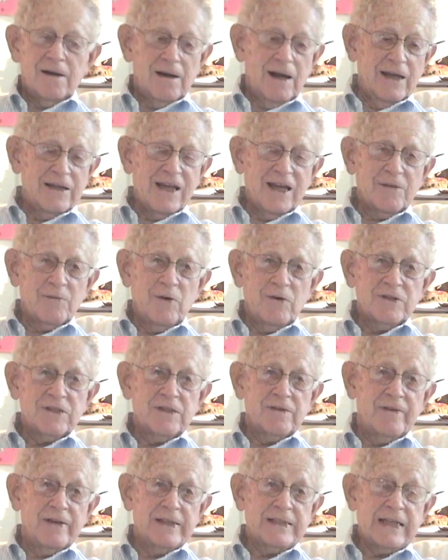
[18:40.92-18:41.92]
I think
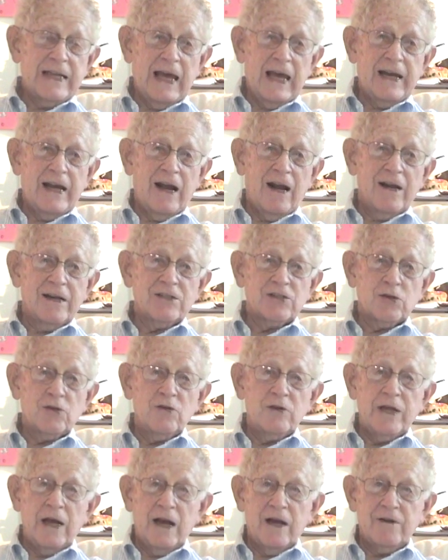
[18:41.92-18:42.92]
most of us had our
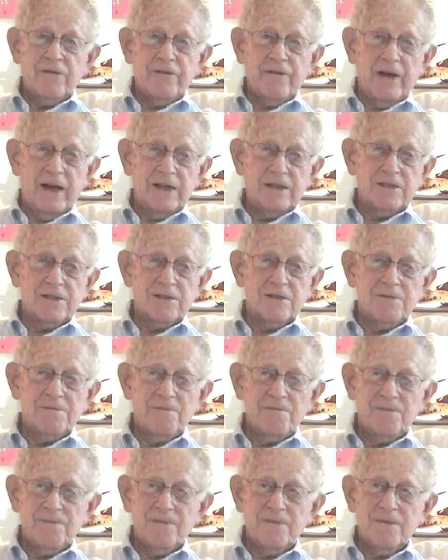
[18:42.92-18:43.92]
schoolyard fights.
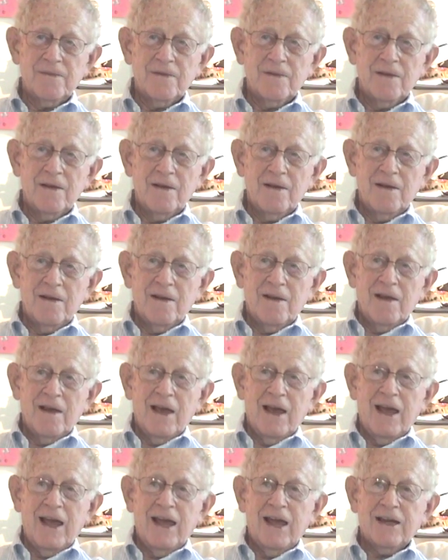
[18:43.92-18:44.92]

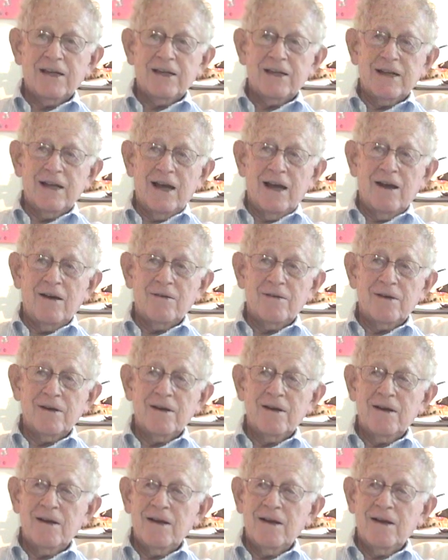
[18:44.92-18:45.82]
And, you